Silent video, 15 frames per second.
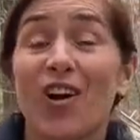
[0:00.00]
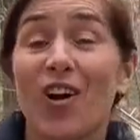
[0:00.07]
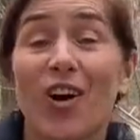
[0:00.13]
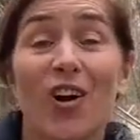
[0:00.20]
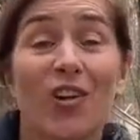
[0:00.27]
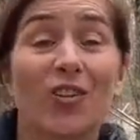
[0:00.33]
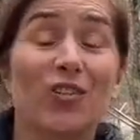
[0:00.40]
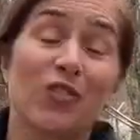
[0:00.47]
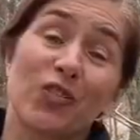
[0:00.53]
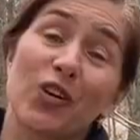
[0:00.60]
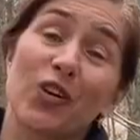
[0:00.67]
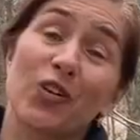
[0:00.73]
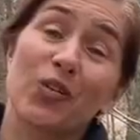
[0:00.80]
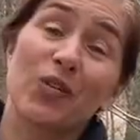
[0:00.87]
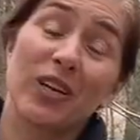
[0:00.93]
all
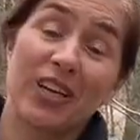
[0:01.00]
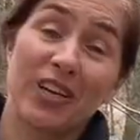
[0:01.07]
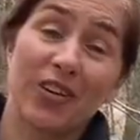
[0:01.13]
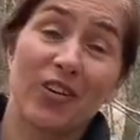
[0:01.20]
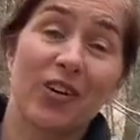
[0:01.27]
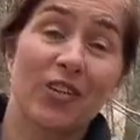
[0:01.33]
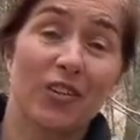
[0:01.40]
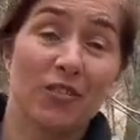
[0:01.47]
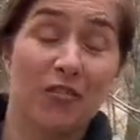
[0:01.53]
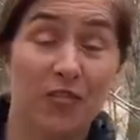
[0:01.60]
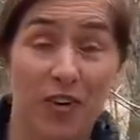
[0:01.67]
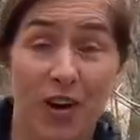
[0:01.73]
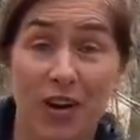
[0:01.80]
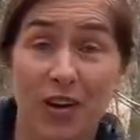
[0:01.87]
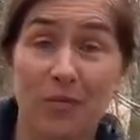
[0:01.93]
grow here on the
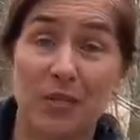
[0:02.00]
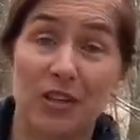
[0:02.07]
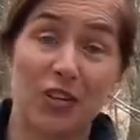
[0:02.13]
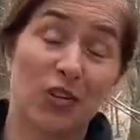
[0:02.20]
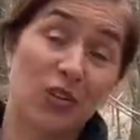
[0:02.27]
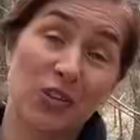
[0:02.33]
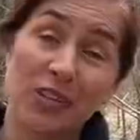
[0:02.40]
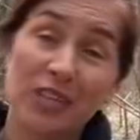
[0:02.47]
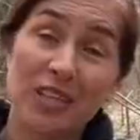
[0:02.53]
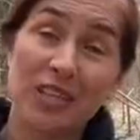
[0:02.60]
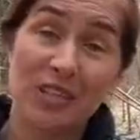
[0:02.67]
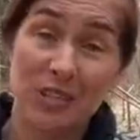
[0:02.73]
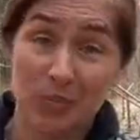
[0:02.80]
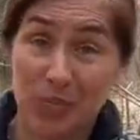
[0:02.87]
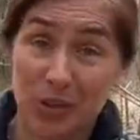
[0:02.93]
farm in early
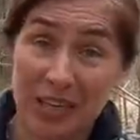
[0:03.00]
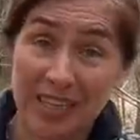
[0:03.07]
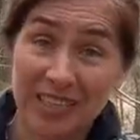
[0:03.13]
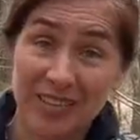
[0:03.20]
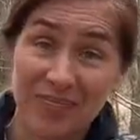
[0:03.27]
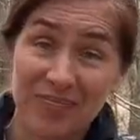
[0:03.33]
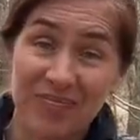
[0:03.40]
spring.